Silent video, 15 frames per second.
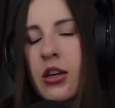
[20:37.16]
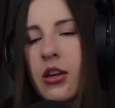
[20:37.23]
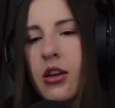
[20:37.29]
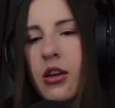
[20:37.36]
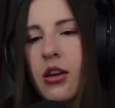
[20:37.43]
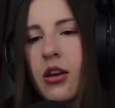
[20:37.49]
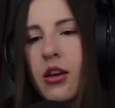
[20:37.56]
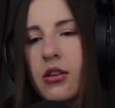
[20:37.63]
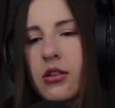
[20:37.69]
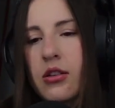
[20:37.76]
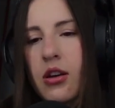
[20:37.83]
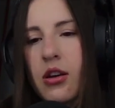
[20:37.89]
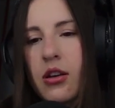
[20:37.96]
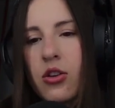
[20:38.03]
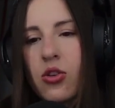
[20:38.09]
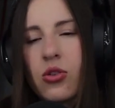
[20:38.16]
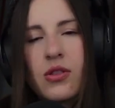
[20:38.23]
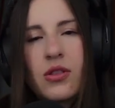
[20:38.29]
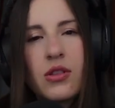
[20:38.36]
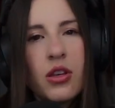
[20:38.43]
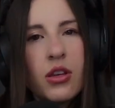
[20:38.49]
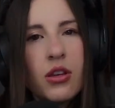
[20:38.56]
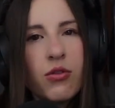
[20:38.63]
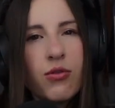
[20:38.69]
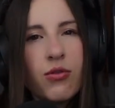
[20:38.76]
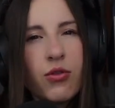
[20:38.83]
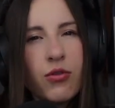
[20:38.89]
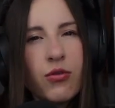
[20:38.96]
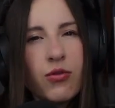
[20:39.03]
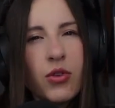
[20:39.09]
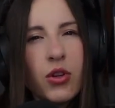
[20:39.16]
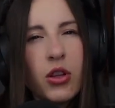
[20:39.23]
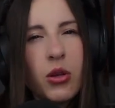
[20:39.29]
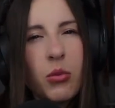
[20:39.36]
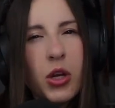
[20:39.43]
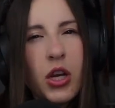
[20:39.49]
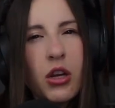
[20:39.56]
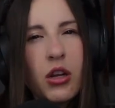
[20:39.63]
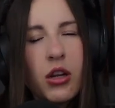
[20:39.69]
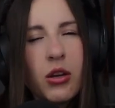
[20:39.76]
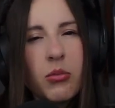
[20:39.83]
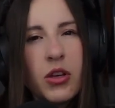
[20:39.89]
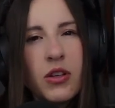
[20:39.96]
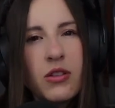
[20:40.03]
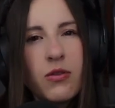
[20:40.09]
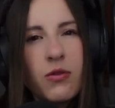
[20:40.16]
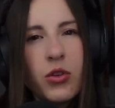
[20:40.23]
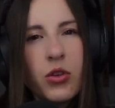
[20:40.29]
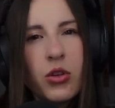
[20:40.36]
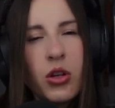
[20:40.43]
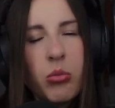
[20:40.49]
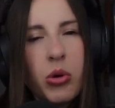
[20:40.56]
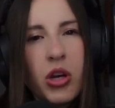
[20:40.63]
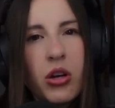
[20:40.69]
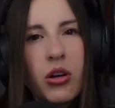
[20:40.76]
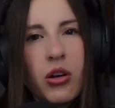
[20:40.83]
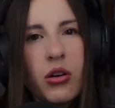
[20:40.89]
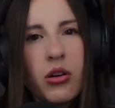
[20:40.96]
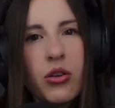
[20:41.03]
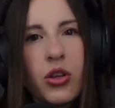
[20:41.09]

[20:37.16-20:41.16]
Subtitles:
And you could see if eliminating it makes you feel any better.